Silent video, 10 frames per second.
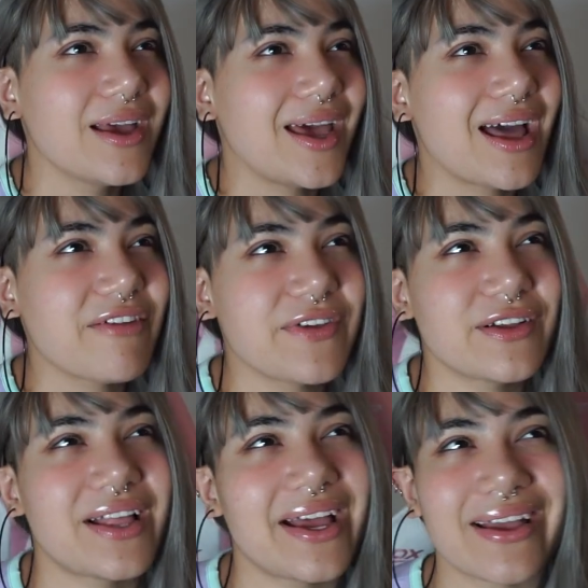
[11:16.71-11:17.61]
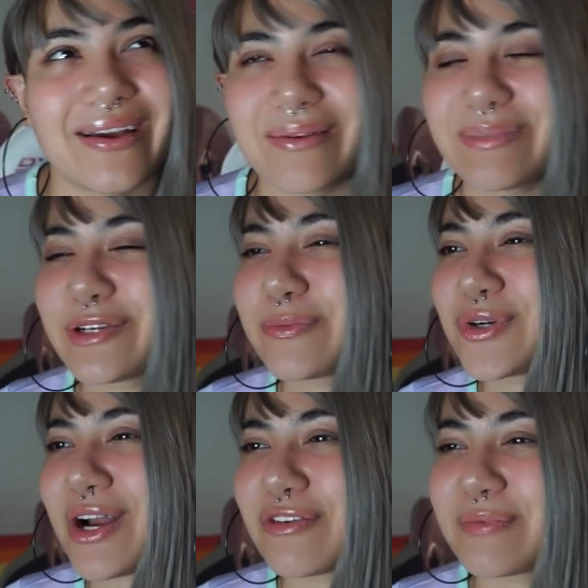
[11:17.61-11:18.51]
And I feel like I am so
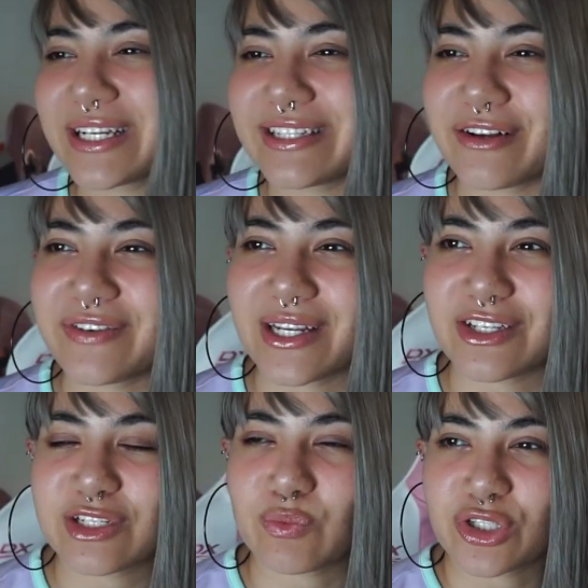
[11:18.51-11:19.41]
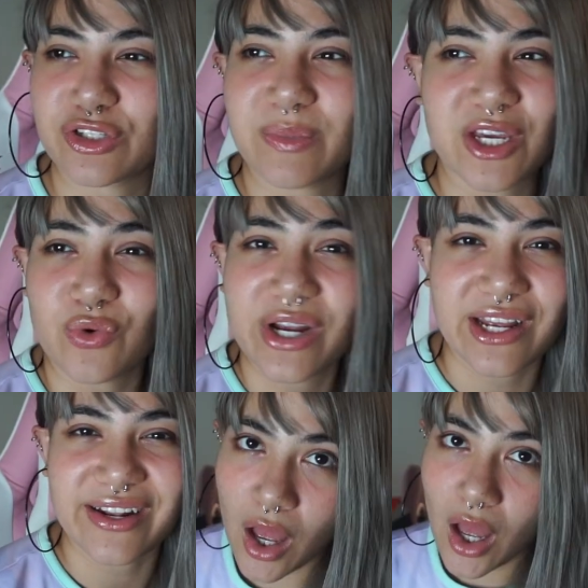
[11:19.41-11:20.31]
proud of myself and I just want to be
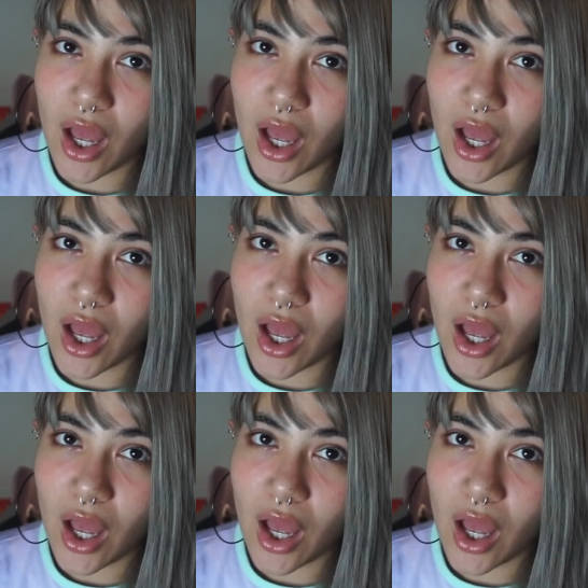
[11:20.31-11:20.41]
queen.